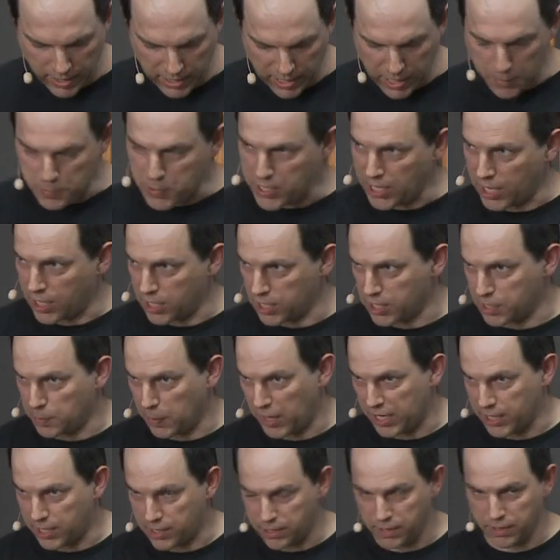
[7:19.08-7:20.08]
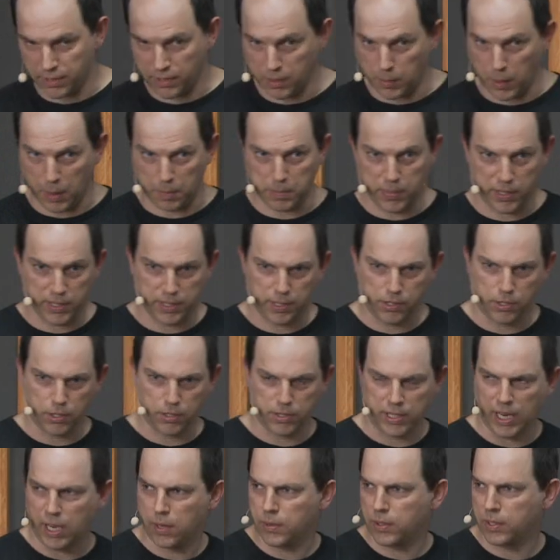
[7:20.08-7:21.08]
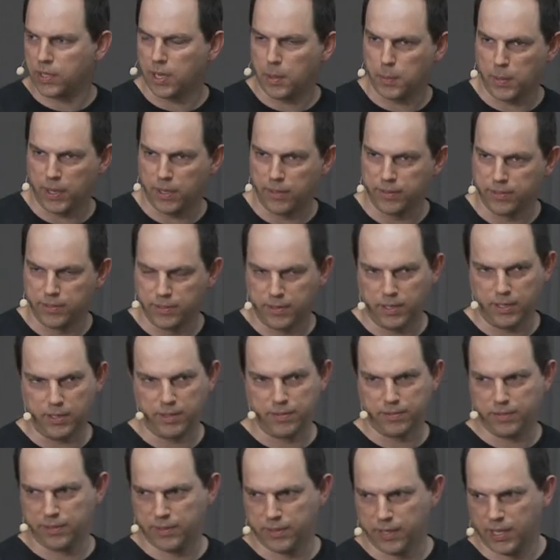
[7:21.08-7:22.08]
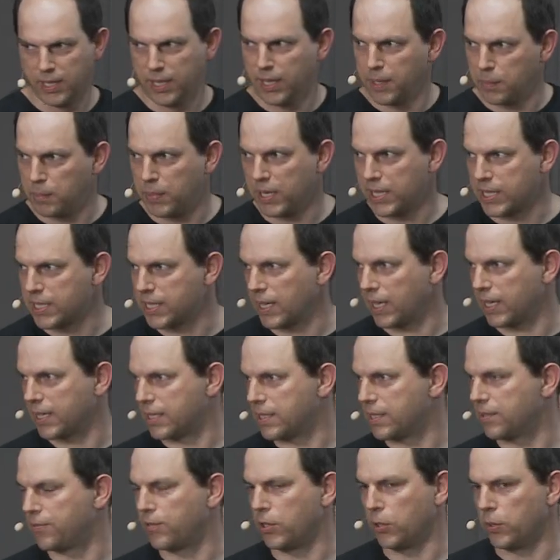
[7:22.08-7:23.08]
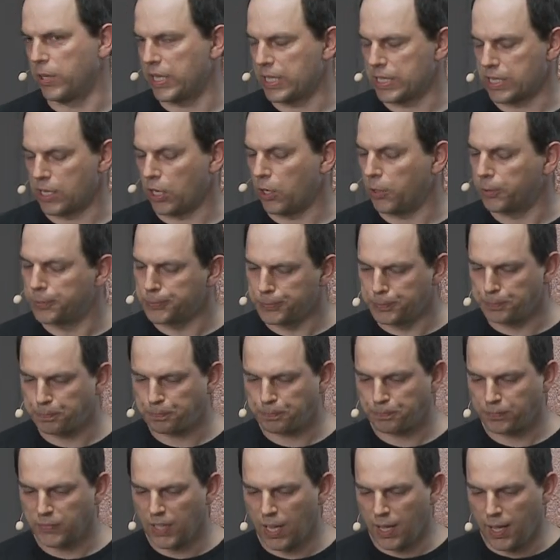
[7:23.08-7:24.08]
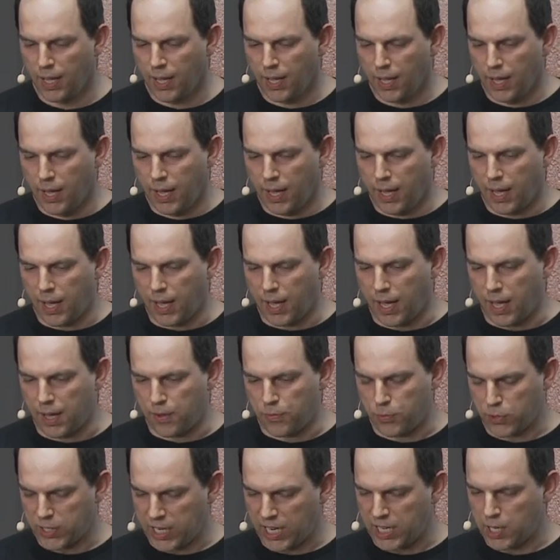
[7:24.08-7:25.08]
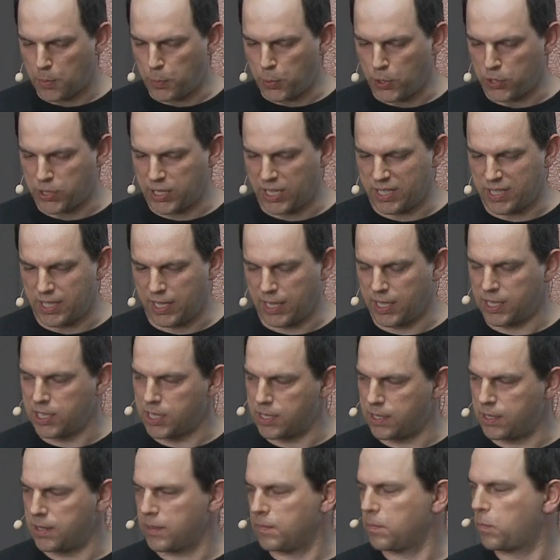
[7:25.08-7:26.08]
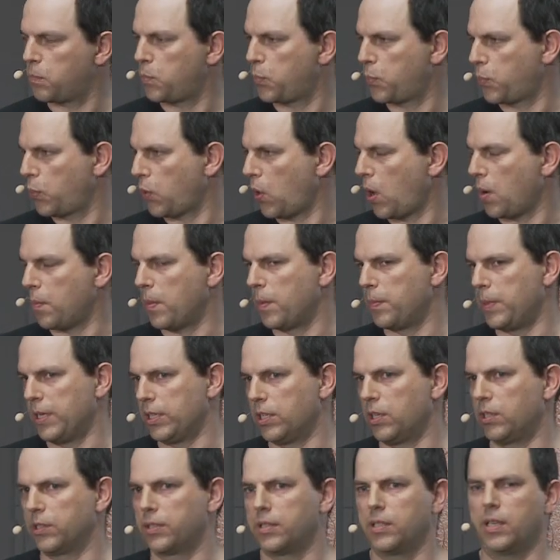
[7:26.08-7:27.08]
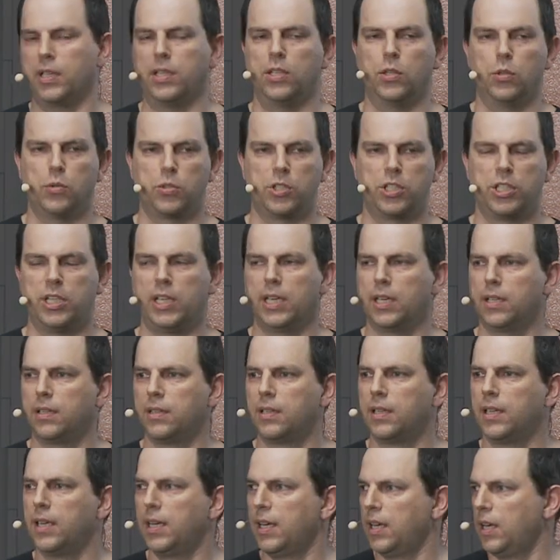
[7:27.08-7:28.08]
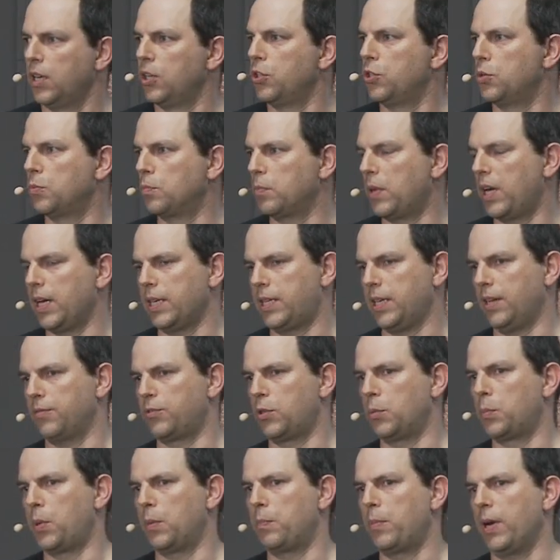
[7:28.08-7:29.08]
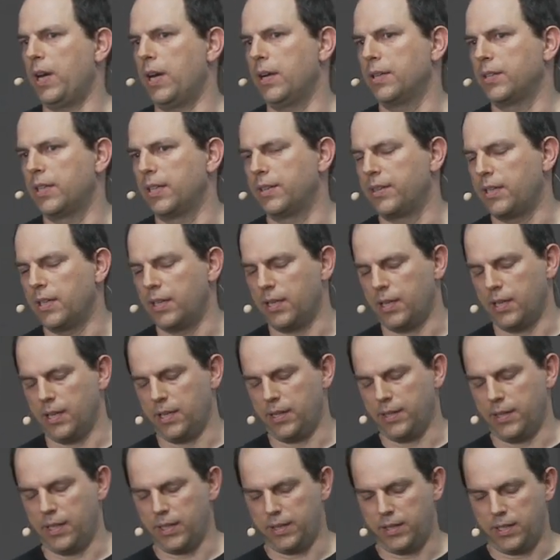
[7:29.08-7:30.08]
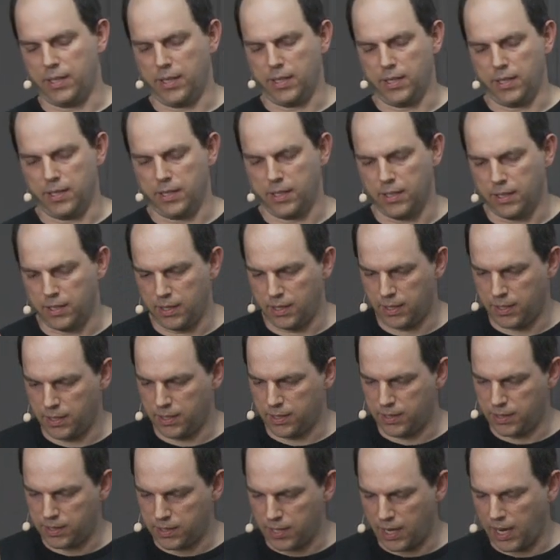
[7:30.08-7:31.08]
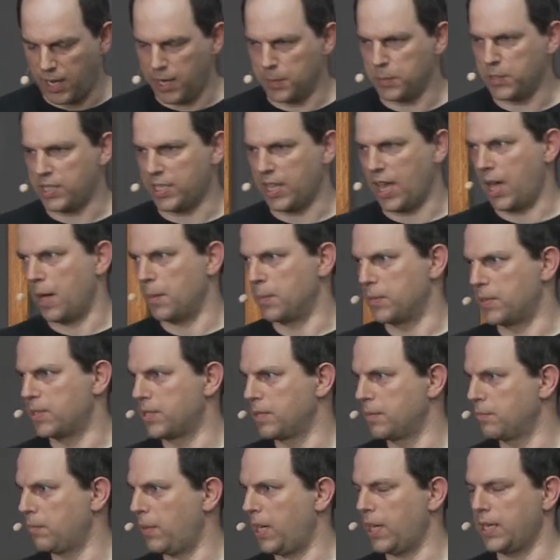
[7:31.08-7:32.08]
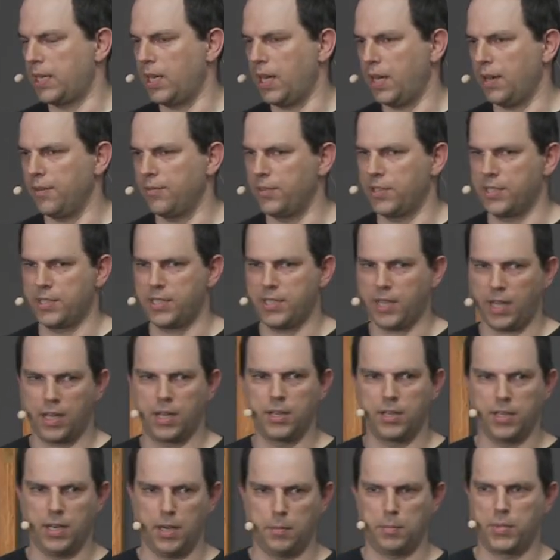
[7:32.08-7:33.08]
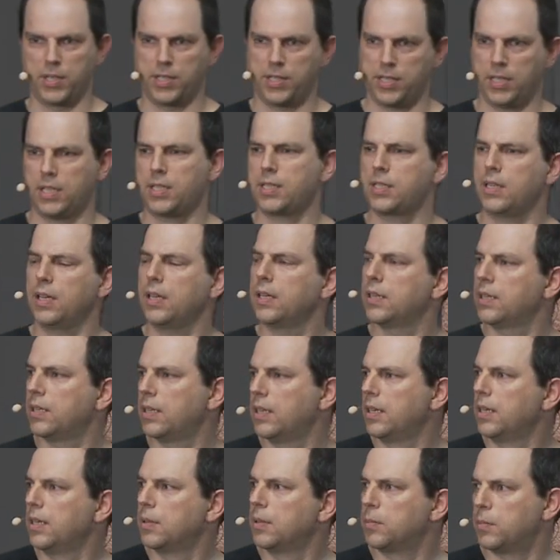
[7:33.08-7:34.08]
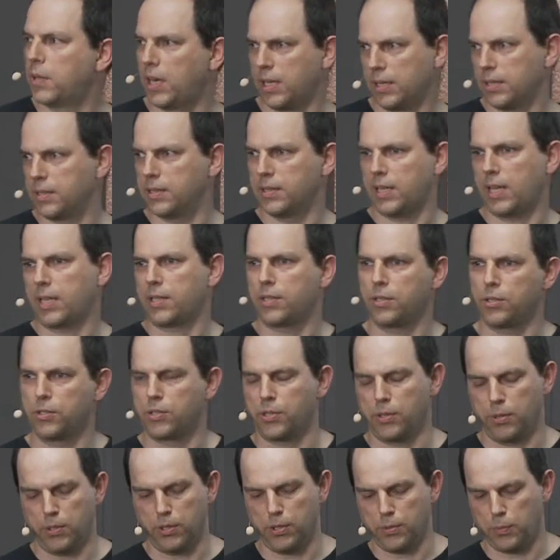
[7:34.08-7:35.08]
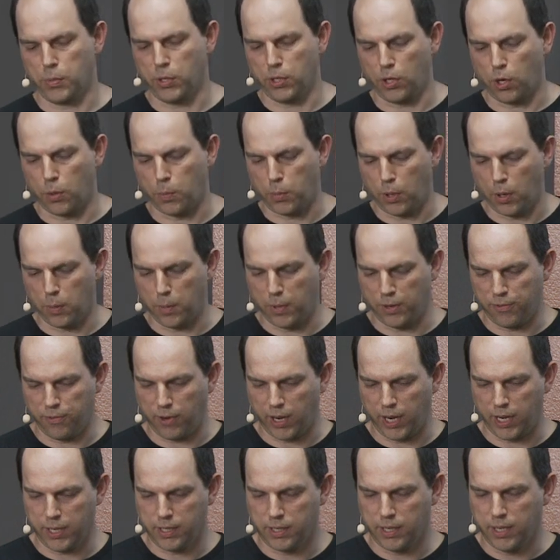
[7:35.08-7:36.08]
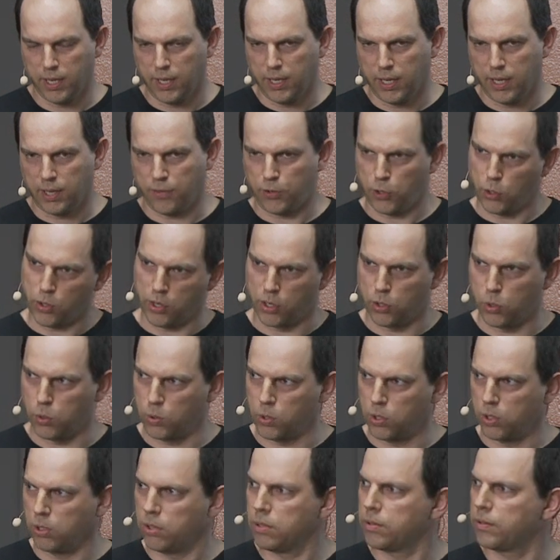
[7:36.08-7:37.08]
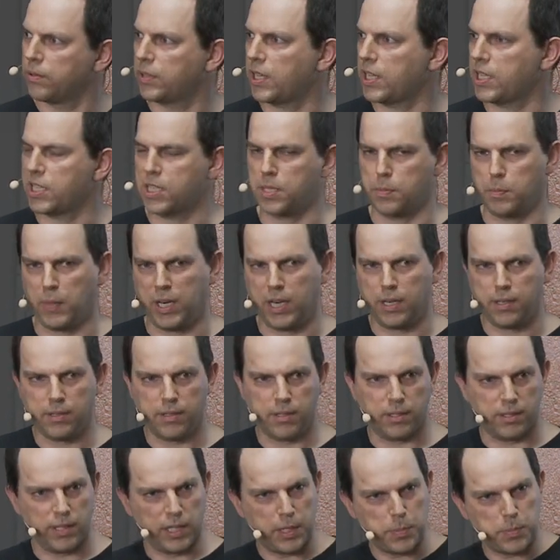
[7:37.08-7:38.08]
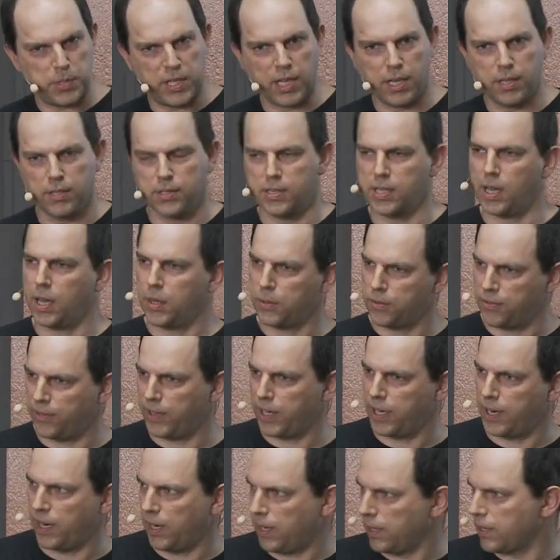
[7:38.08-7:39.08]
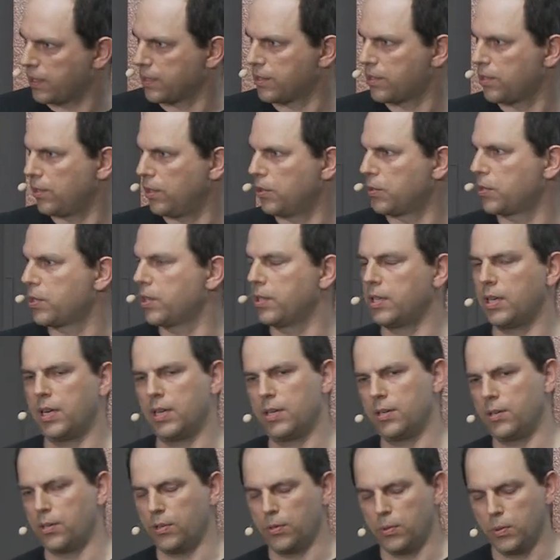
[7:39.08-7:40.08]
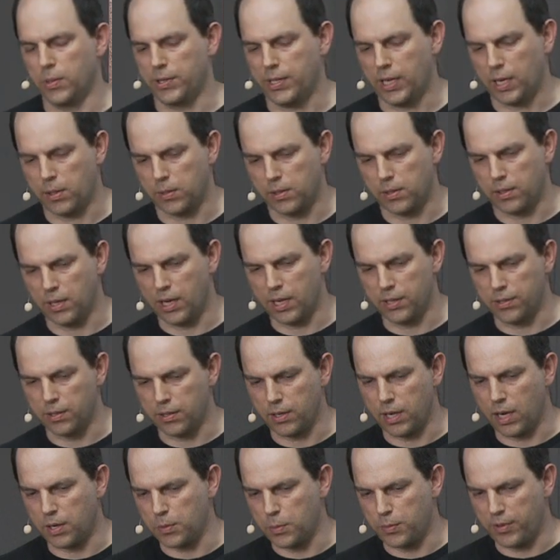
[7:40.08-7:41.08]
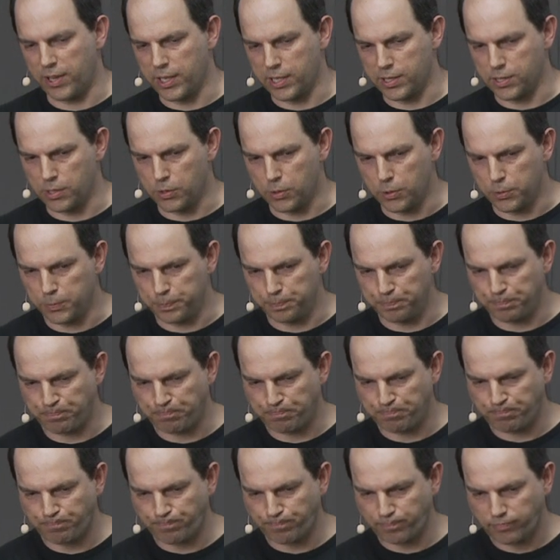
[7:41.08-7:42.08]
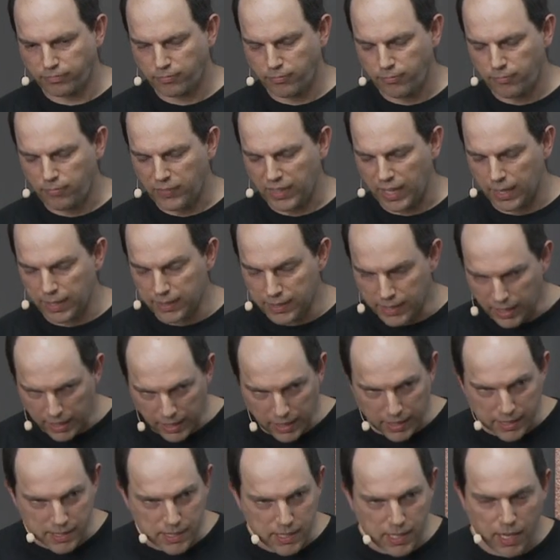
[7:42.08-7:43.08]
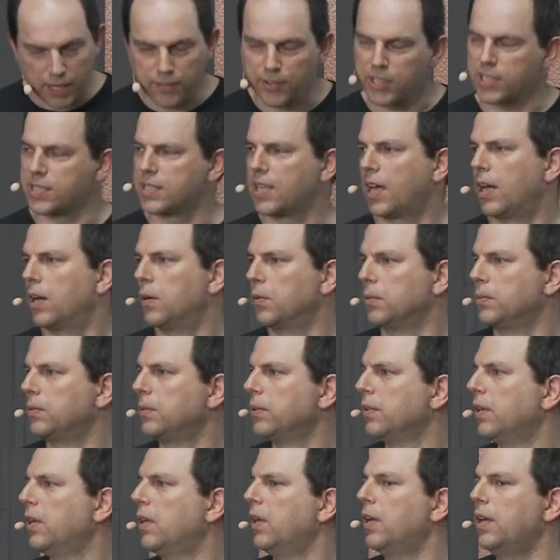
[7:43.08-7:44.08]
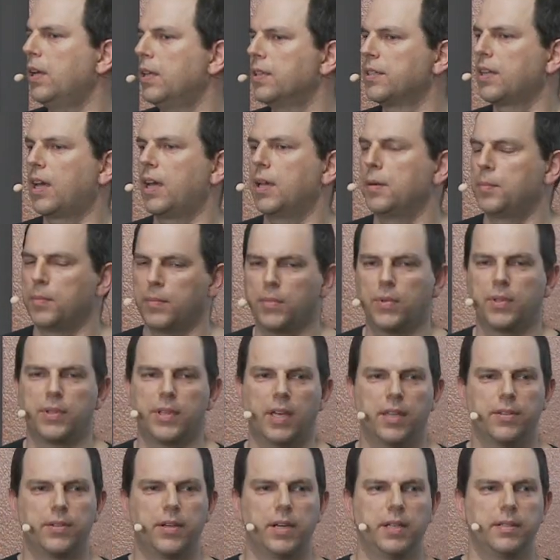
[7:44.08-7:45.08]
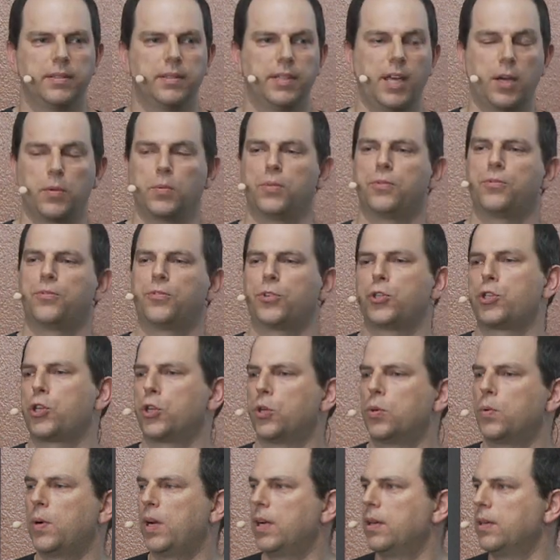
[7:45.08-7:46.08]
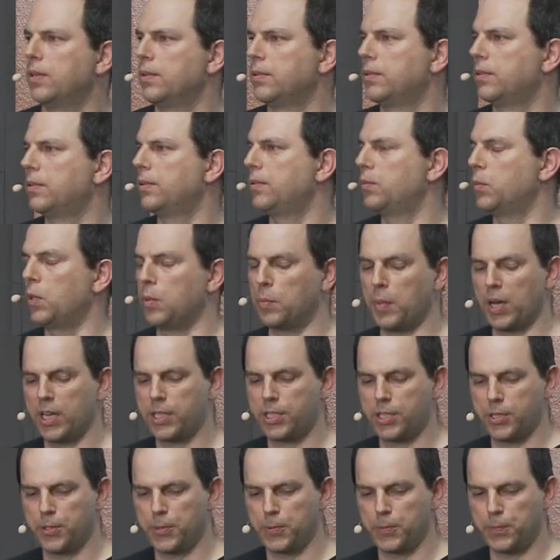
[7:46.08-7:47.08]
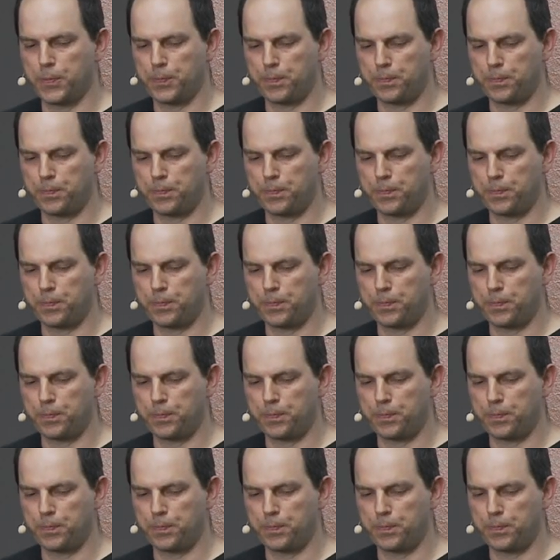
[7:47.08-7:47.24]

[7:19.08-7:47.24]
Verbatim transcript: Leap seconds might come up. It took down a couple of, of big sites a few years ago. Uh, for data processing, it's probably not a huge deal. You might have to prepare that the, that the timestamps might have the second number 60, rather than that you should, are probably fine. If you're in Google, they smear the leap seconds out, very elegant solution. I don't know what the other cloud providers do. Daylight savings time, on the other hand, that for sure will bite you.